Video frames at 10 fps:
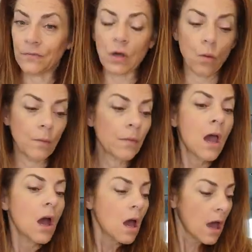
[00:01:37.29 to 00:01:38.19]
So
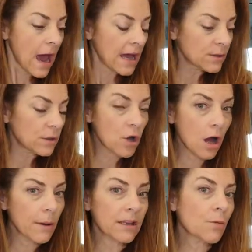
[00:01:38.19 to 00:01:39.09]
as we
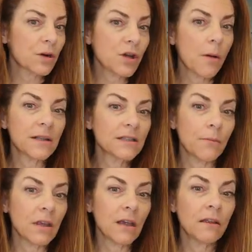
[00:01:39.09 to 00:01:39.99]
talk about that, we're going to talk about
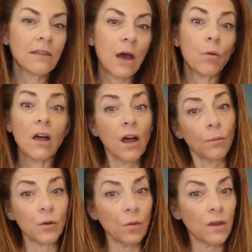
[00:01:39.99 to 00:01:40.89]
something that will
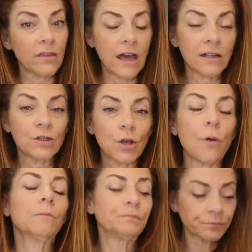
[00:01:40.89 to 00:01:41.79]
help you with that.
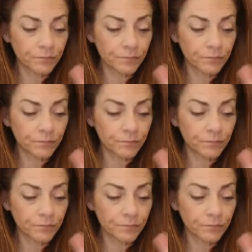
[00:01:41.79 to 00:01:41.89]
So